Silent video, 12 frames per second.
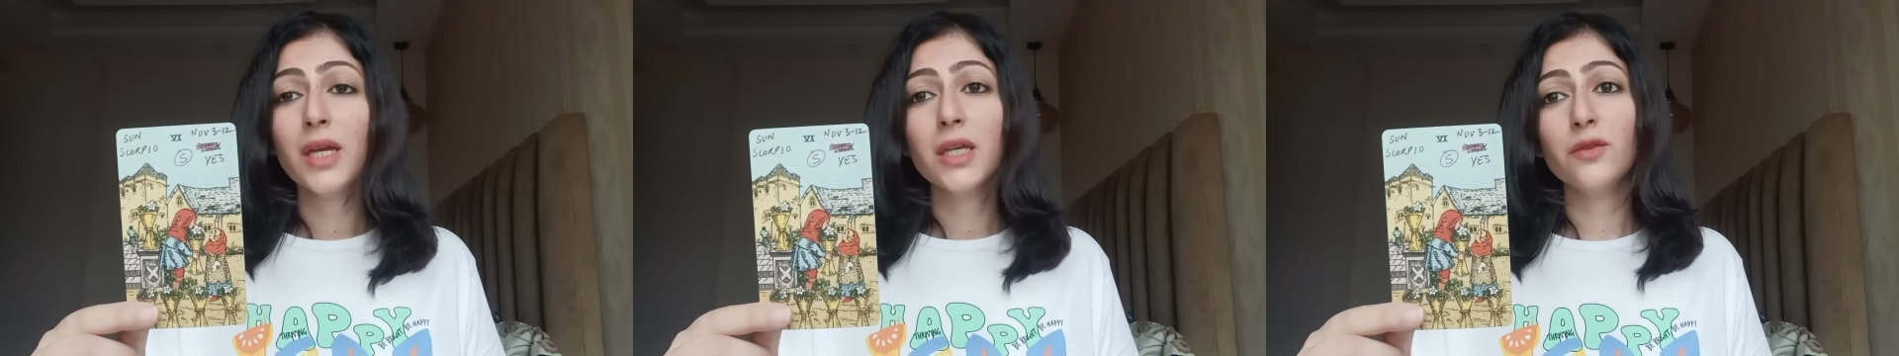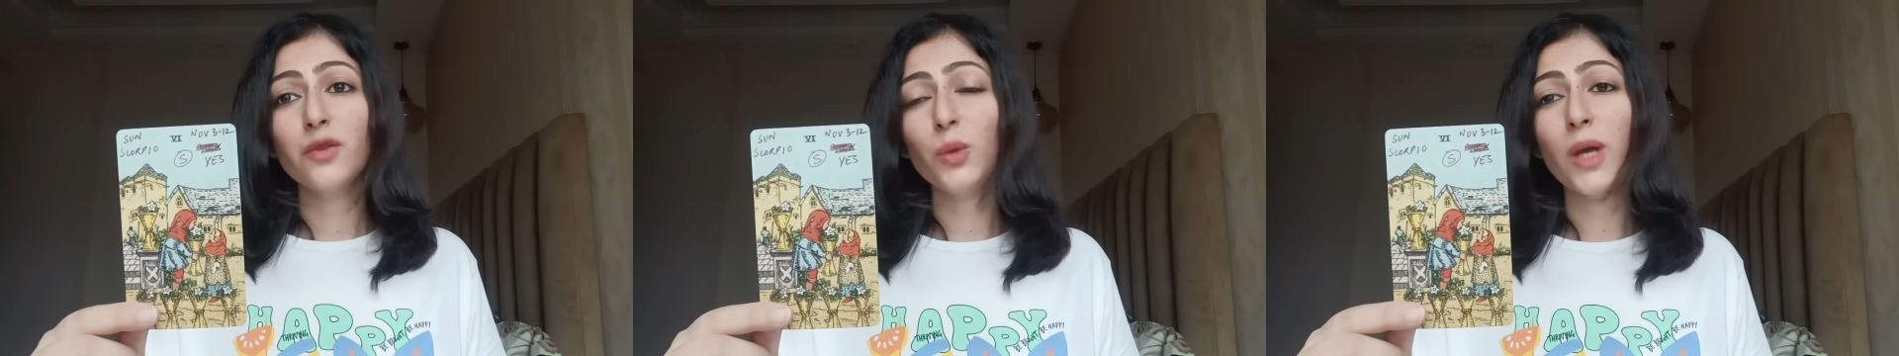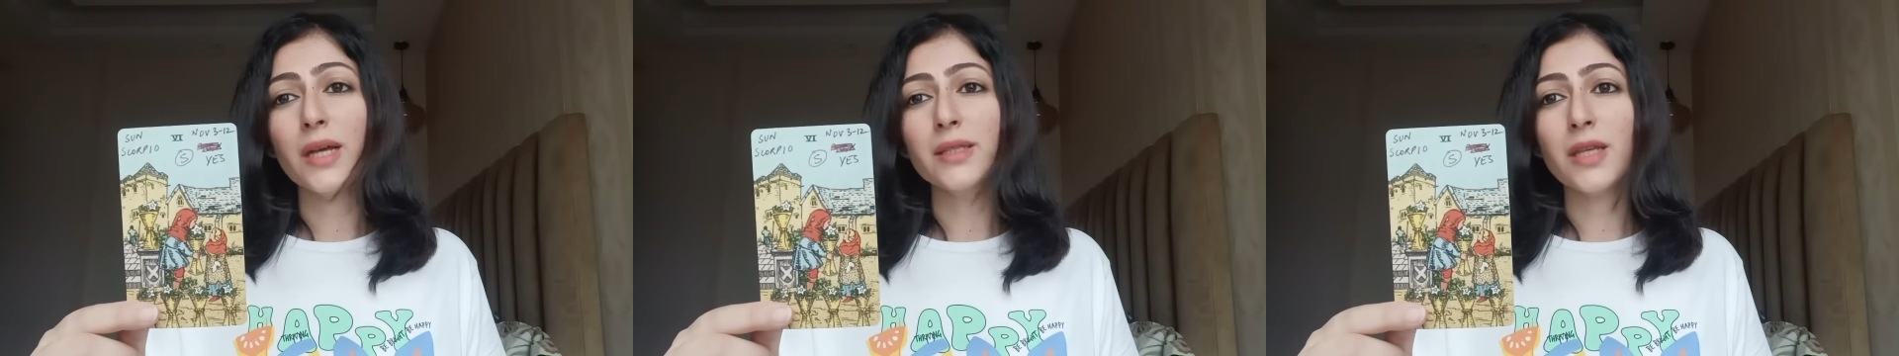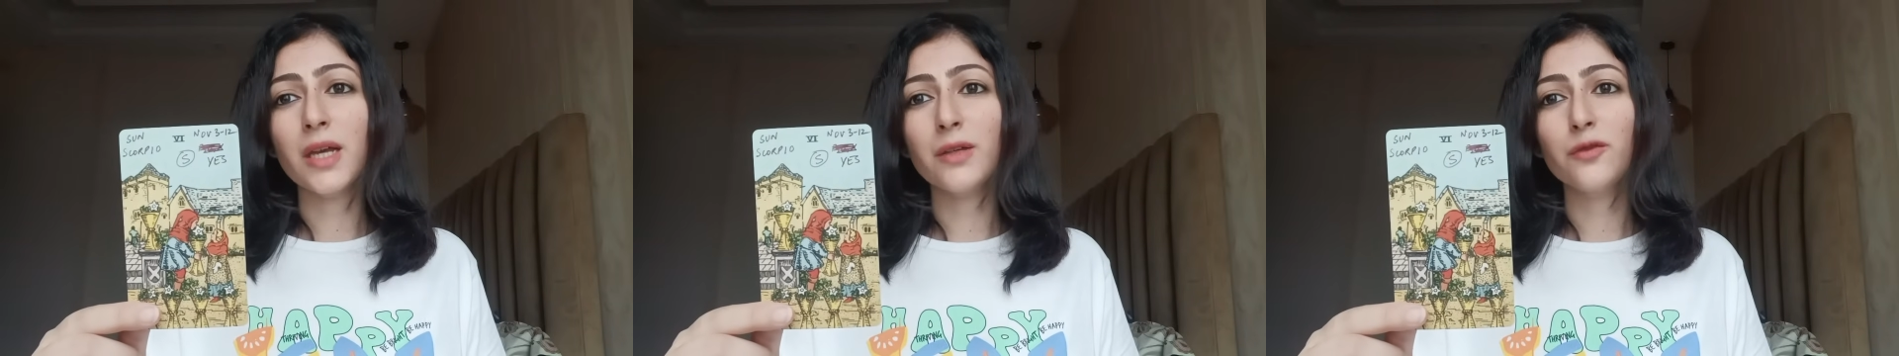If you
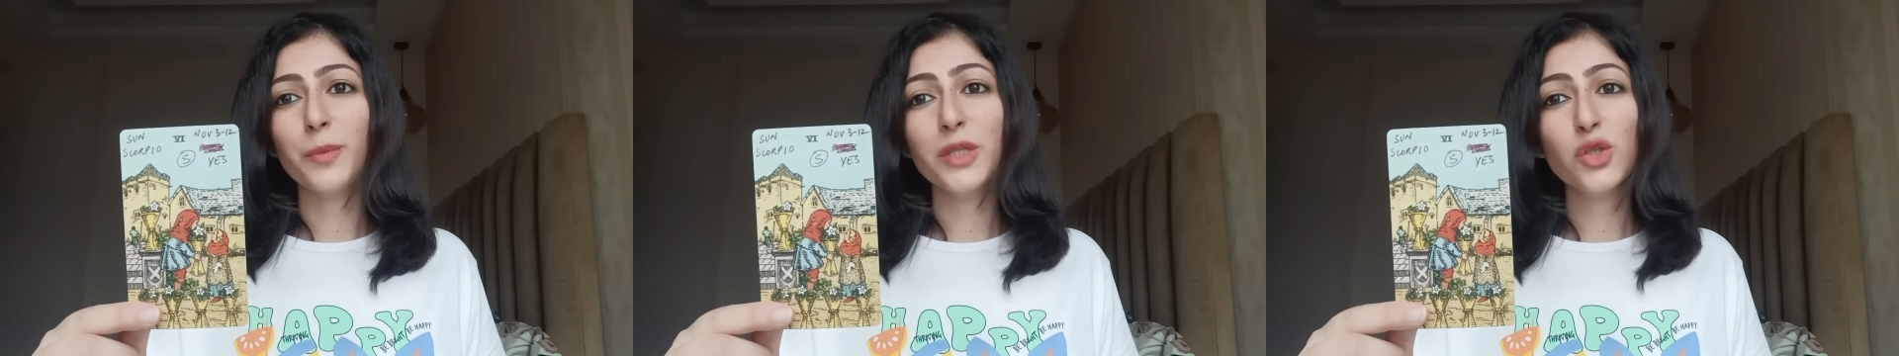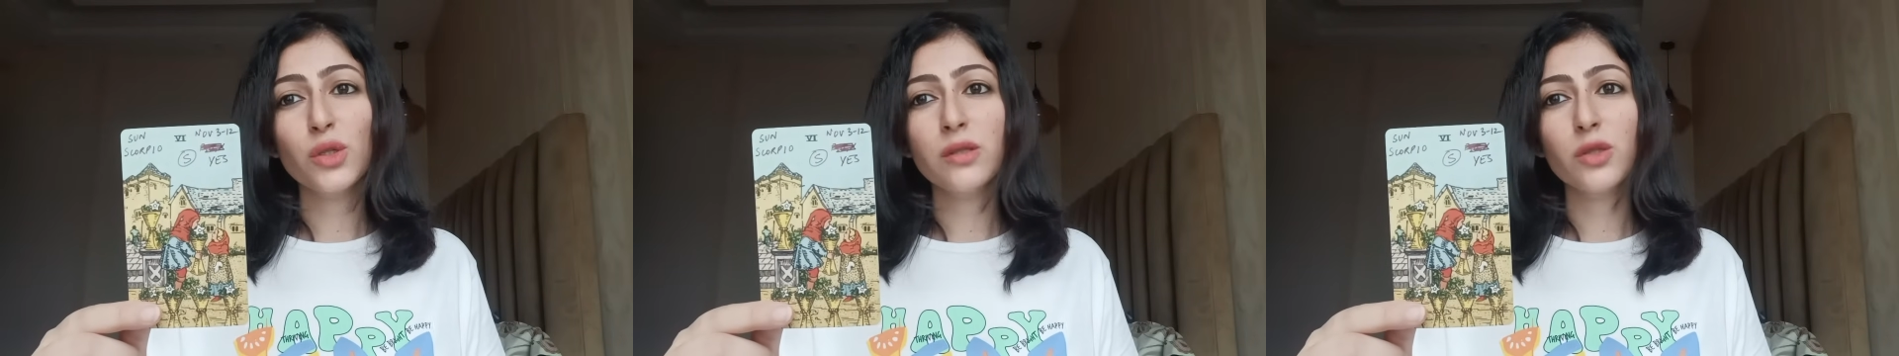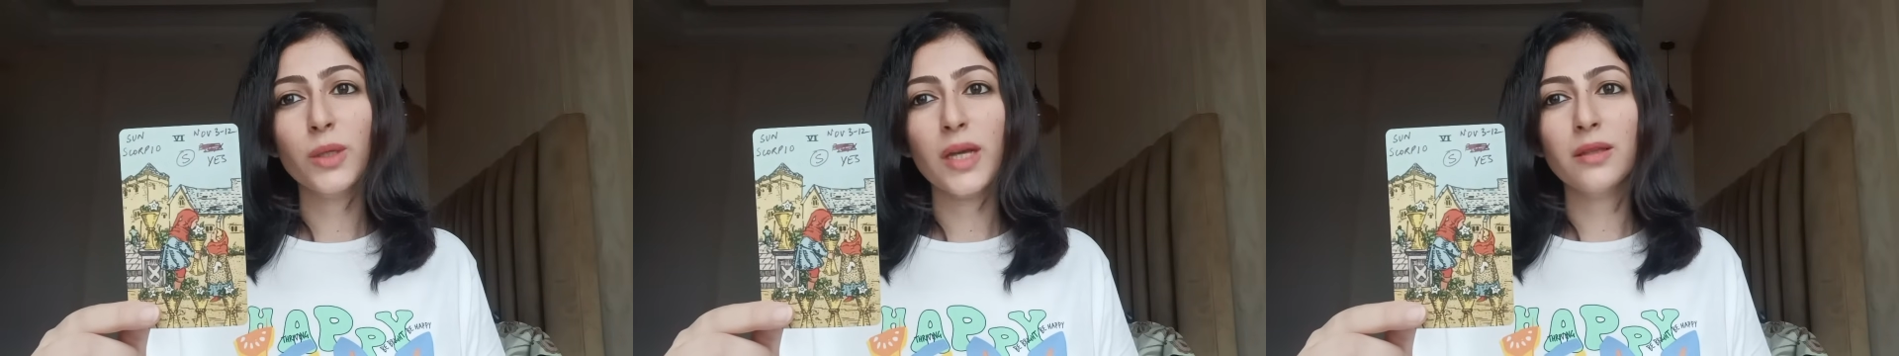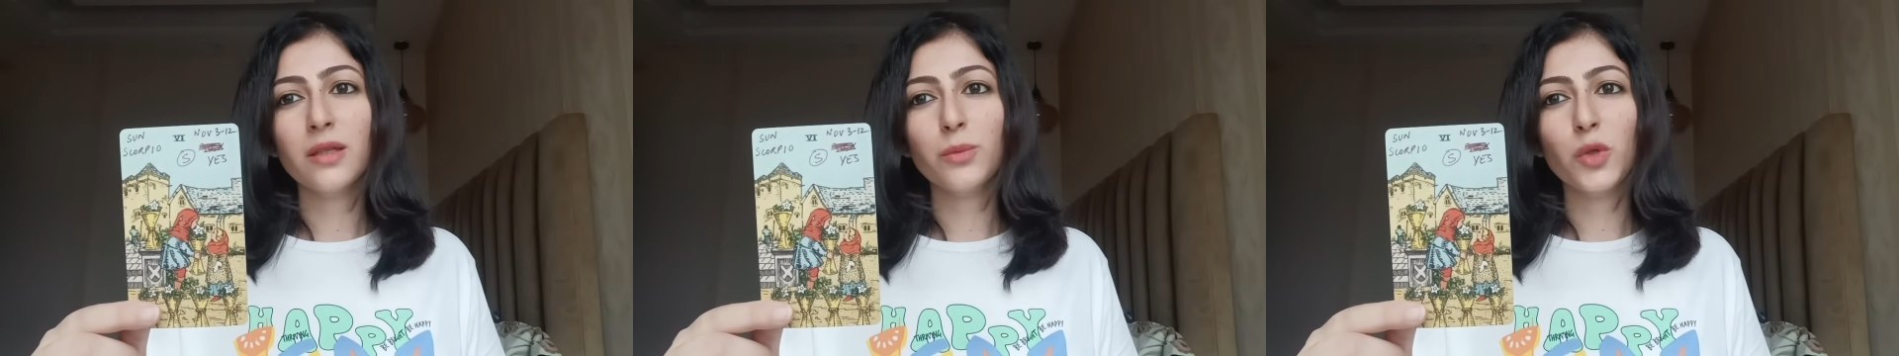guys have pictures together,